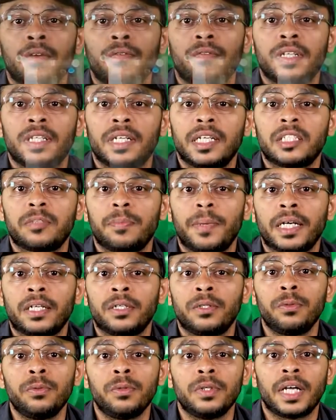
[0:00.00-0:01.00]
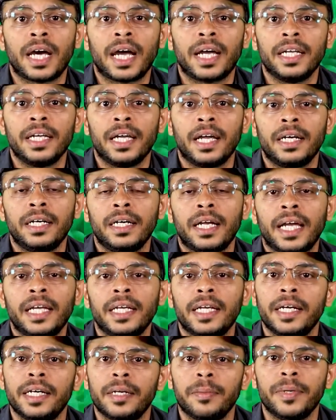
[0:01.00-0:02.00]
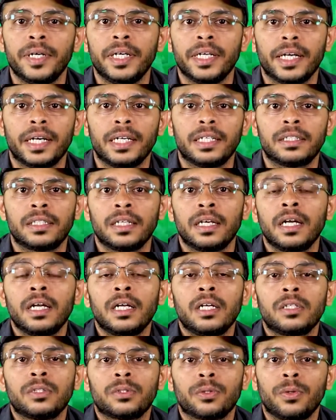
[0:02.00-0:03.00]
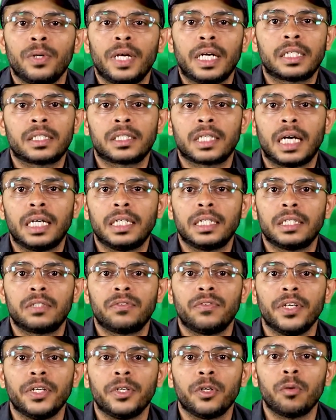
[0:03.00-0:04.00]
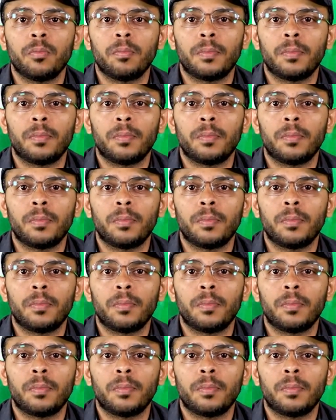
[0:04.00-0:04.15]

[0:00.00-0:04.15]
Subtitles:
with respect to dye and dye intermediates. So let's start this video